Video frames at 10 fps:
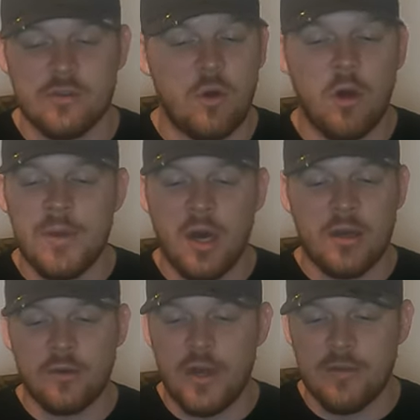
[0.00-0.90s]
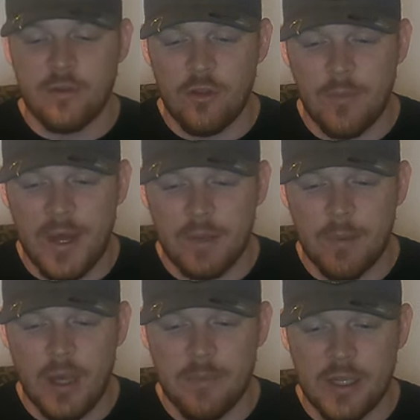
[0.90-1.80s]
They'll all be autographed on the back
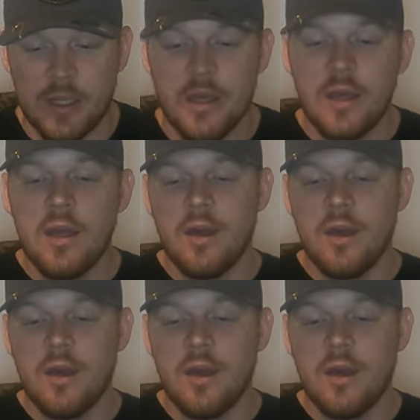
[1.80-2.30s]
by me.